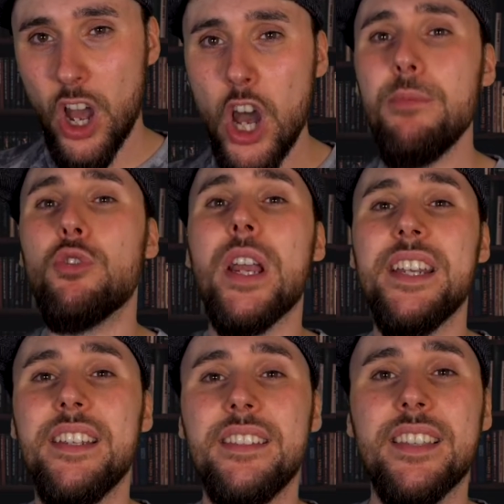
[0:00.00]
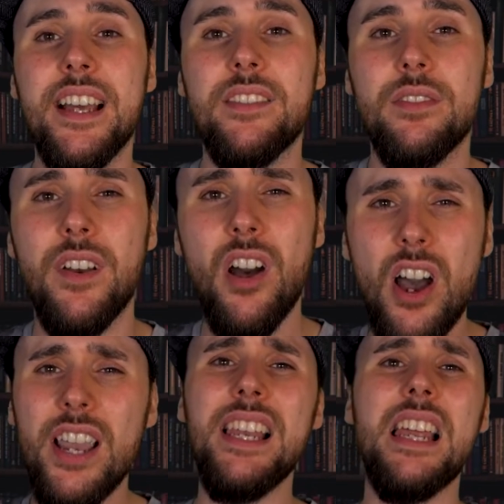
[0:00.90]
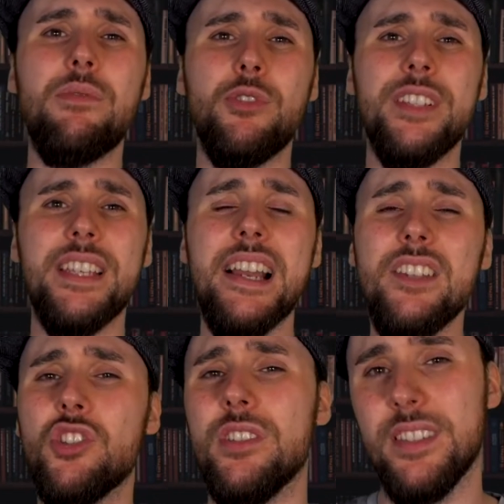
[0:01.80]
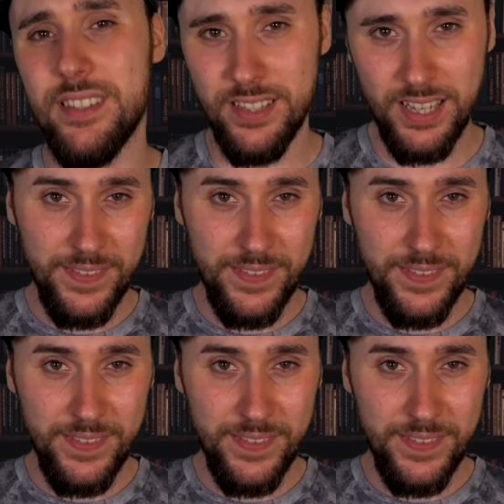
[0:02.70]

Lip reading: upgraded to that of a higher level intelligence.